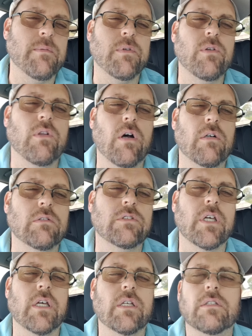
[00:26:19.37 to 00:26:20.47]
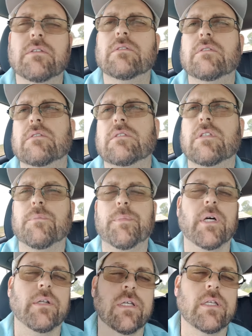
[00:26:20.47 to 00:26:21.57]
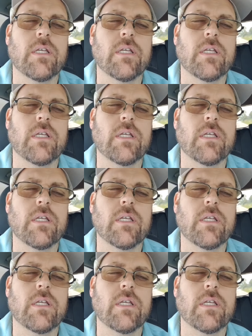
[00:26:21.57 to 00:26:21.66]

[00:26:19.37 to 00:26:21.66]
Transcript: him too long to to build it.